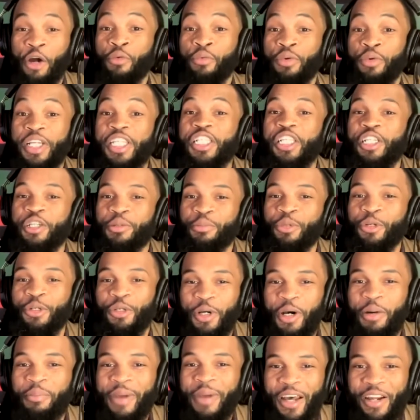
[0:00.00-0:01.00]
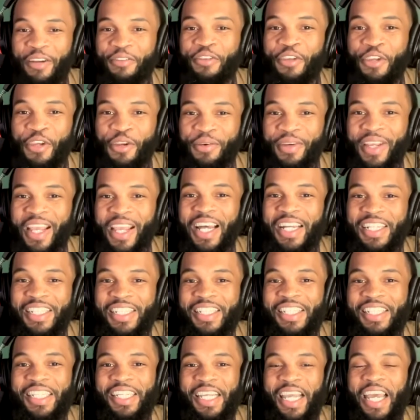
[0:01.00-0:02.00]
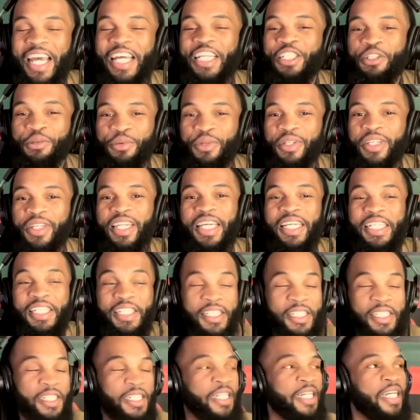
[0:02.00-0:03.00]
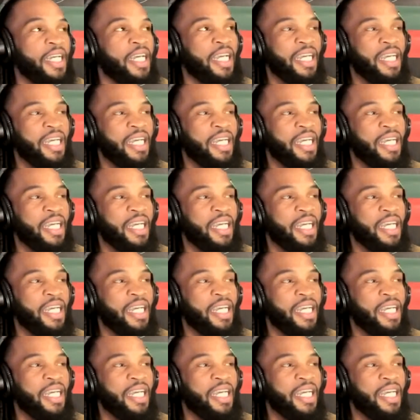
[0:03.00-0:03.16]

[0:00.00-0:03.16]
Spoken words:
reasonable amount of curiosity as it relates to